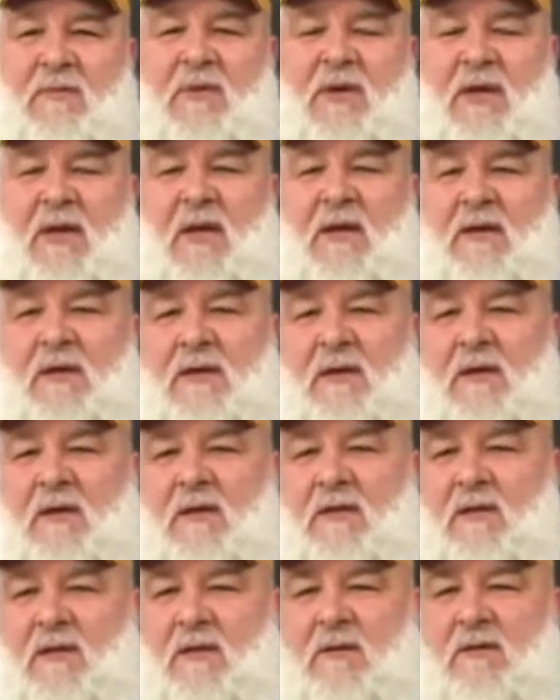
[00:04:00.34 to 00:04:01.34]
the weekend,
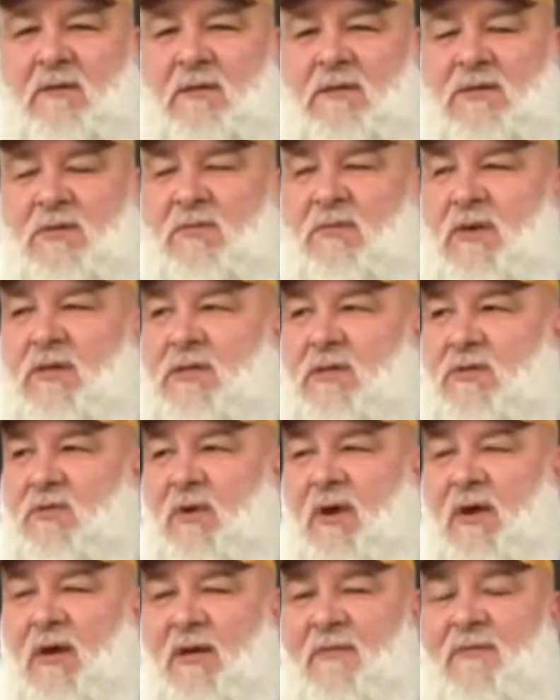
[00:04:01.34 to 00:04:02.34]
uh, the the two weeks of
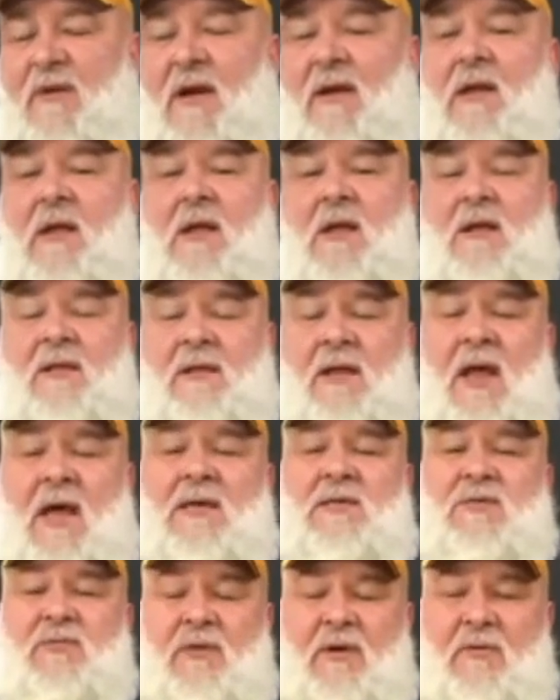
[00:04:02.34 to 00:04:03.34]
training. In fact, in the
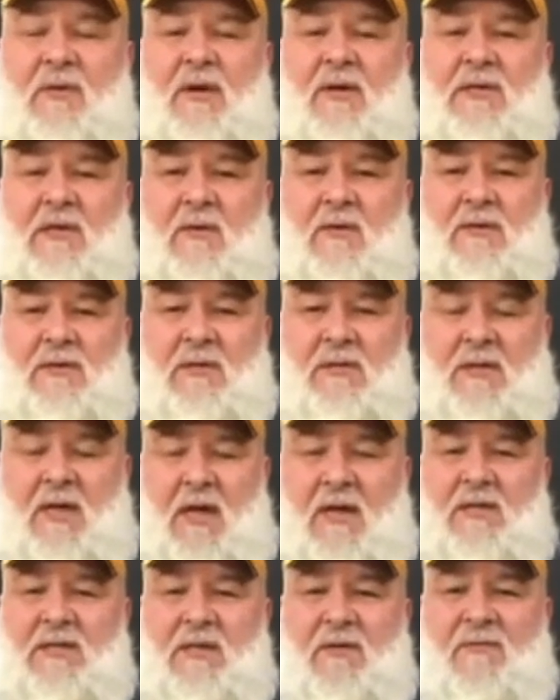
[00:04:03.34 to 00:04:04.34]
last three weeks, I was in
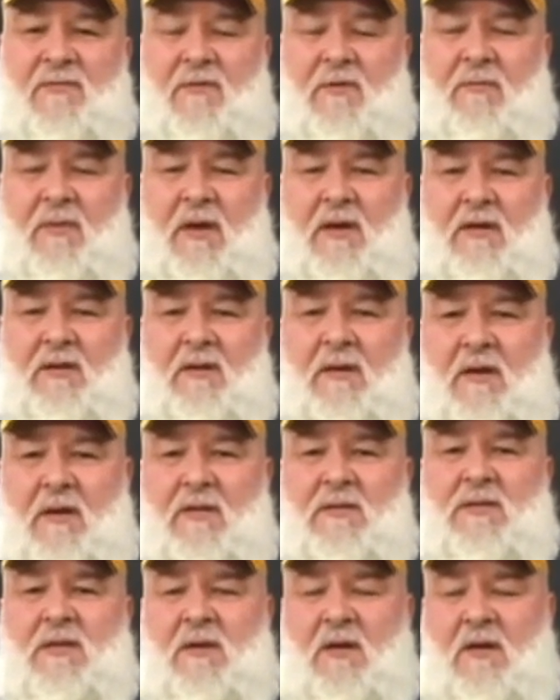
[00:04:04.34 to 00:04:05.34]
Kingston for a meet,
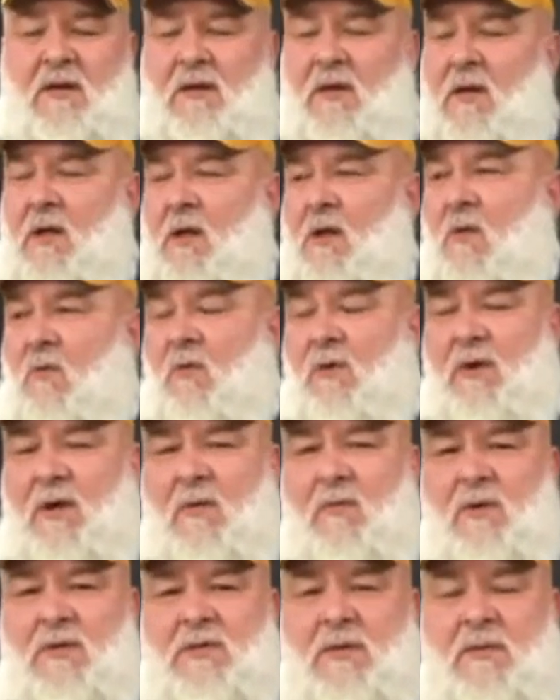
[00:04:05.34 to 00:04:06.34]
uh,
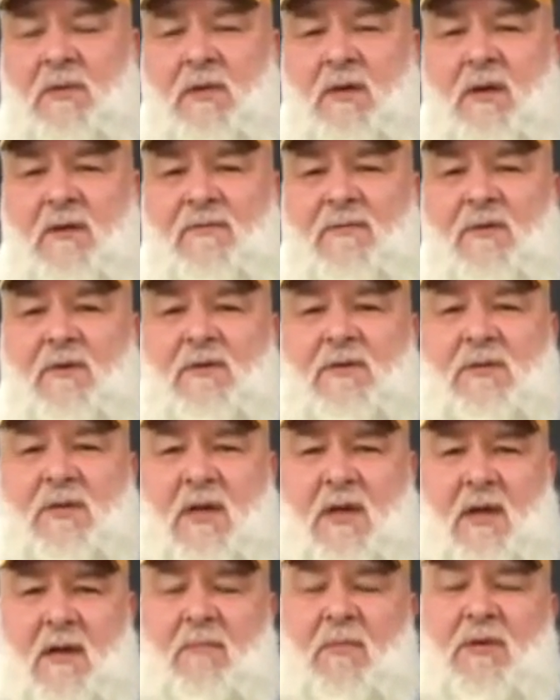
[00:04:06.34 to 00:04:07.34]
working with some of the lifters,
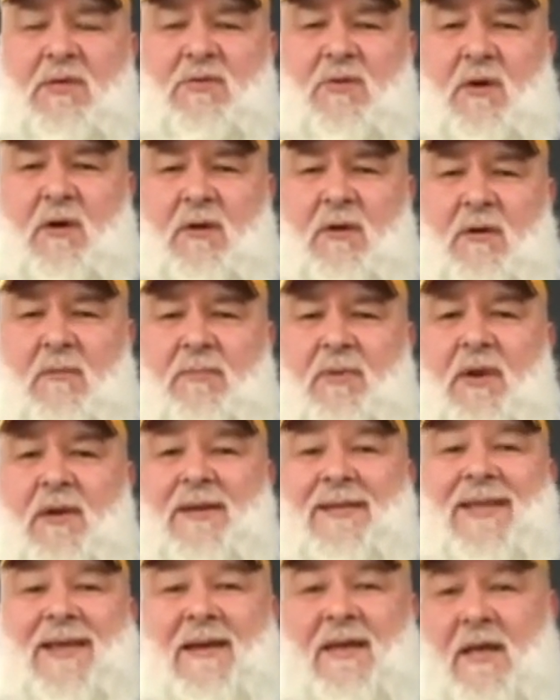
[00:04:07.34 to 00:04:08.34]
and then Montreal to
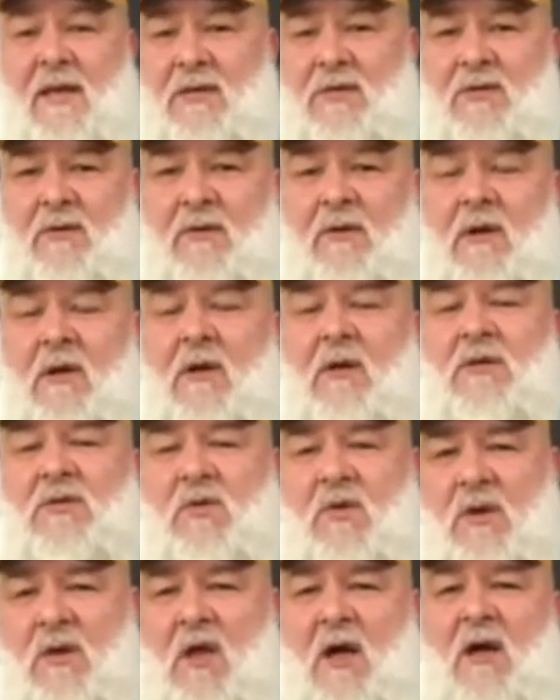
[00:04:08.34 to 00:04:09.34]
compete, then Kitchener.
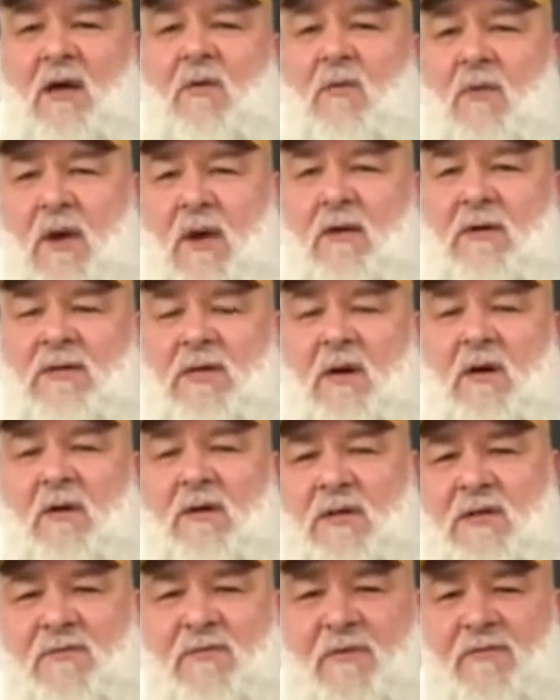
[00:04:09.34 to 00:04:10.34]
So a lot of wear and tear
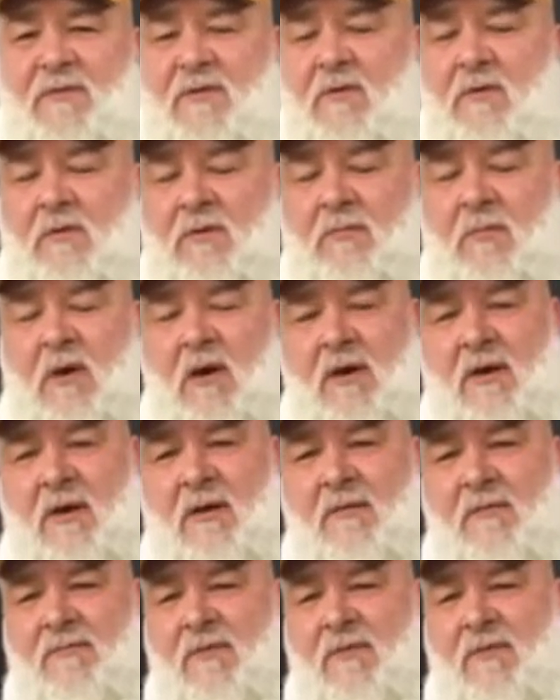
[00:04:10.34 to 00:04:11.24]
on this 50 old body,